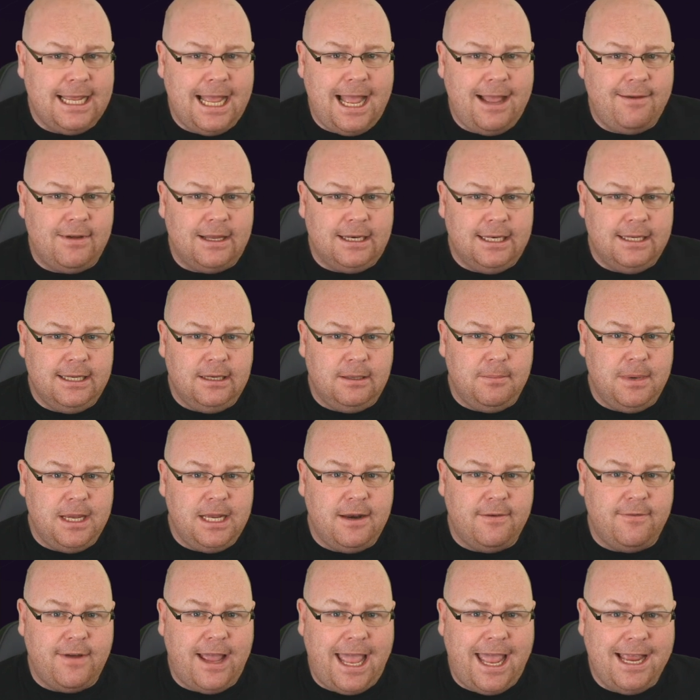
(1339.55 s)
have a little
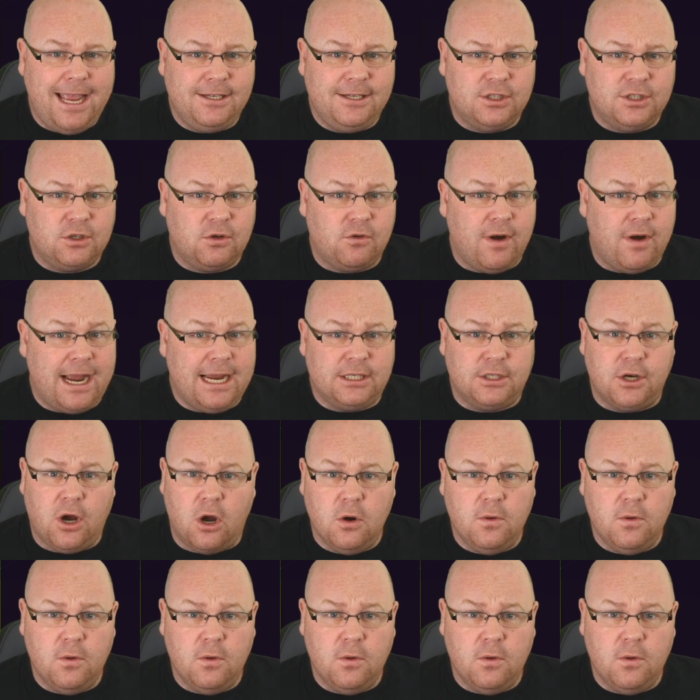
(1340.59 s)
bit of a head scratch.